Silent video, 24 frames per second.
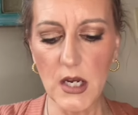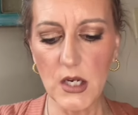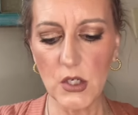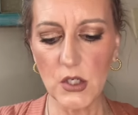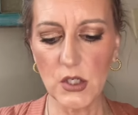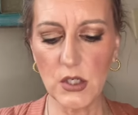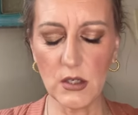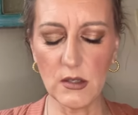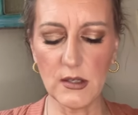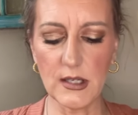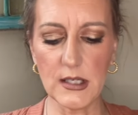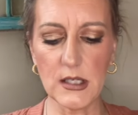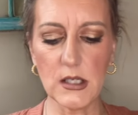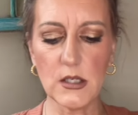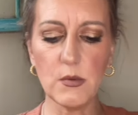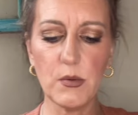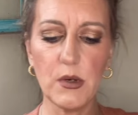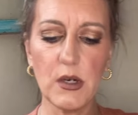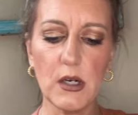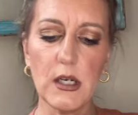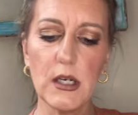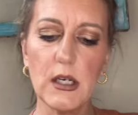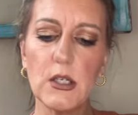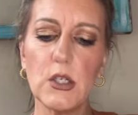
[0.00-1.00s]
So
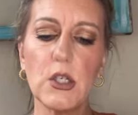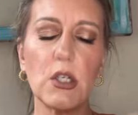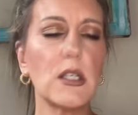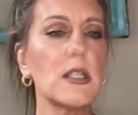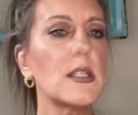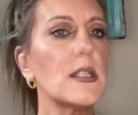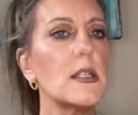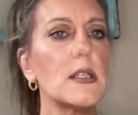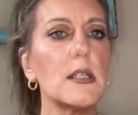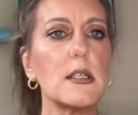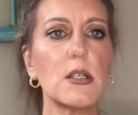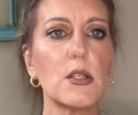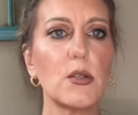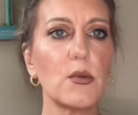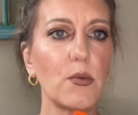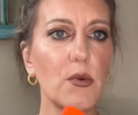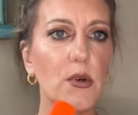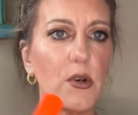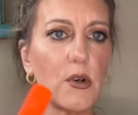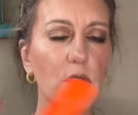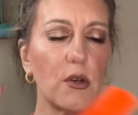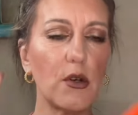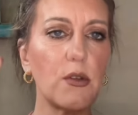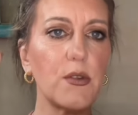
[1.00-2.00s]
we're gonna just
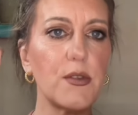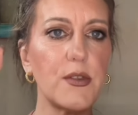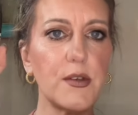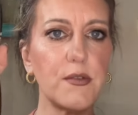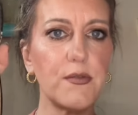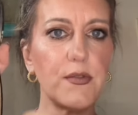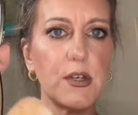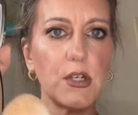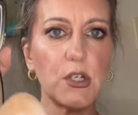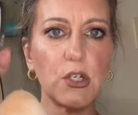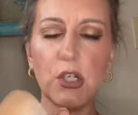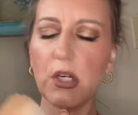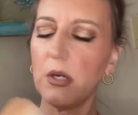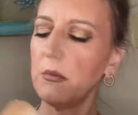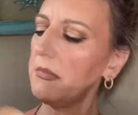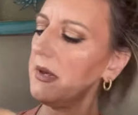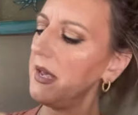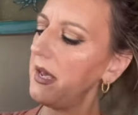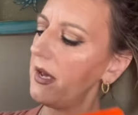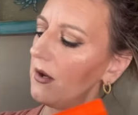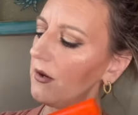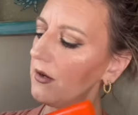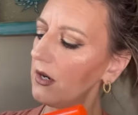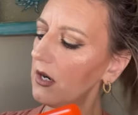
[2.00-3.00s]
swirl the finishing
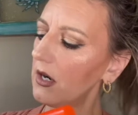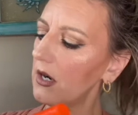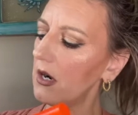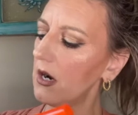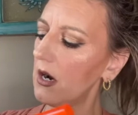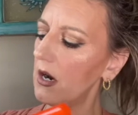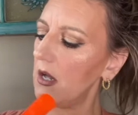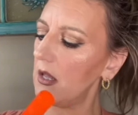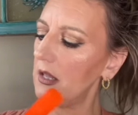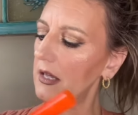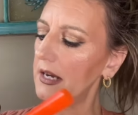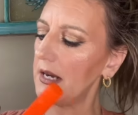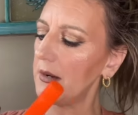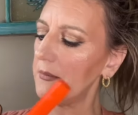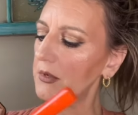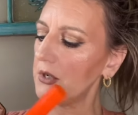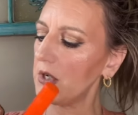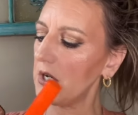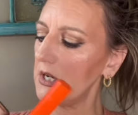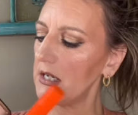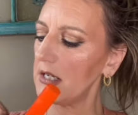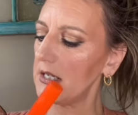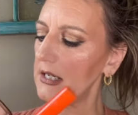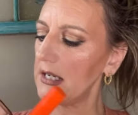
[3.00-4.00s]
powder all in. I'm
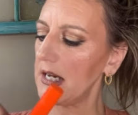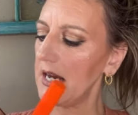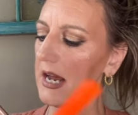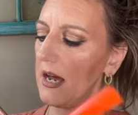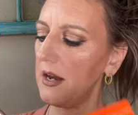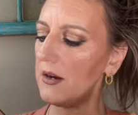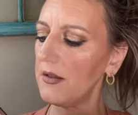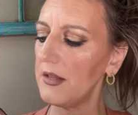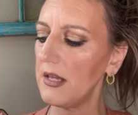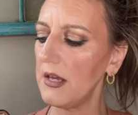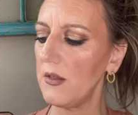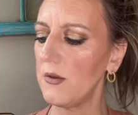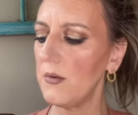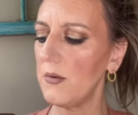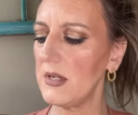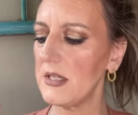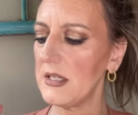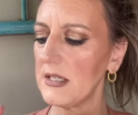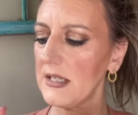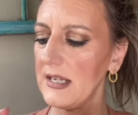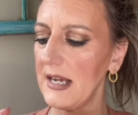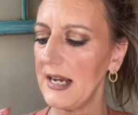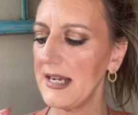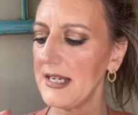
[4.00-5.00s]
trying to stay out of the other
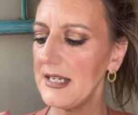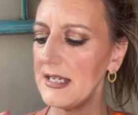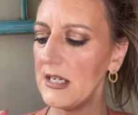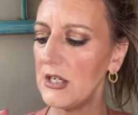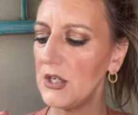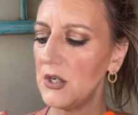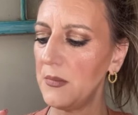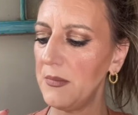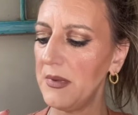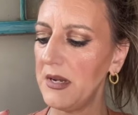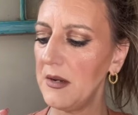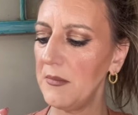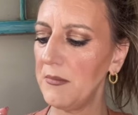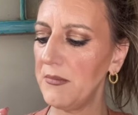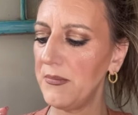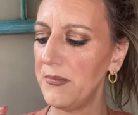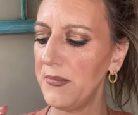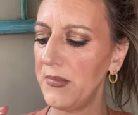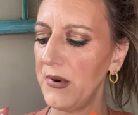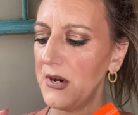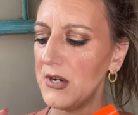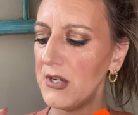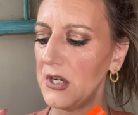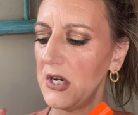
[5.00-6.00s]
ones because I got such a big
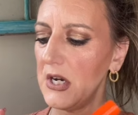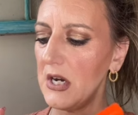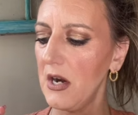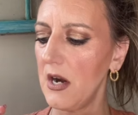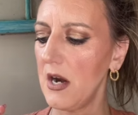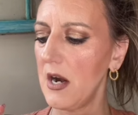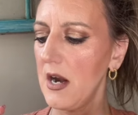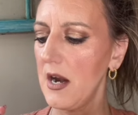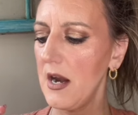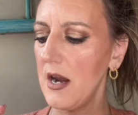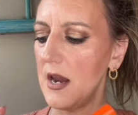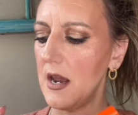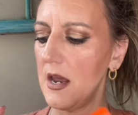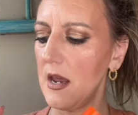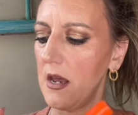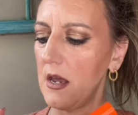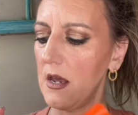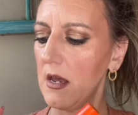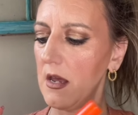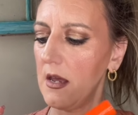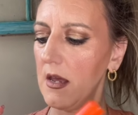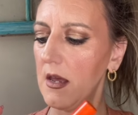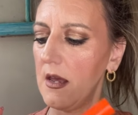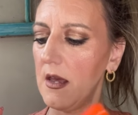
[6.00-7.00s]
brush here.
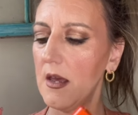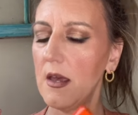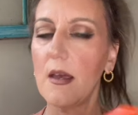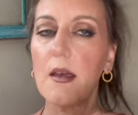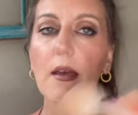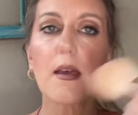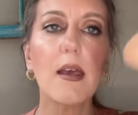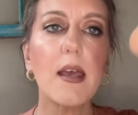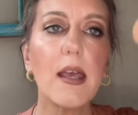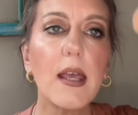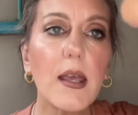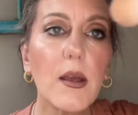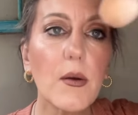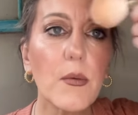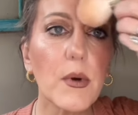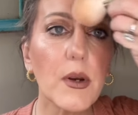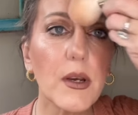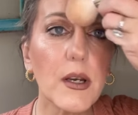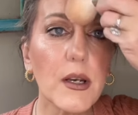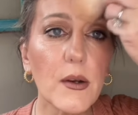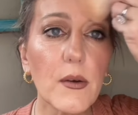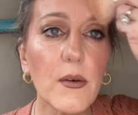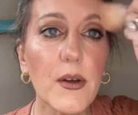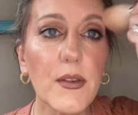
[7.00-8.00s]
And we're
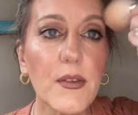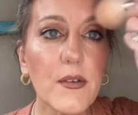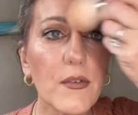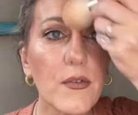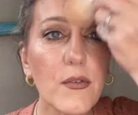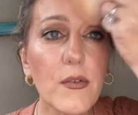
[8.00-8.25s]
gonna go on the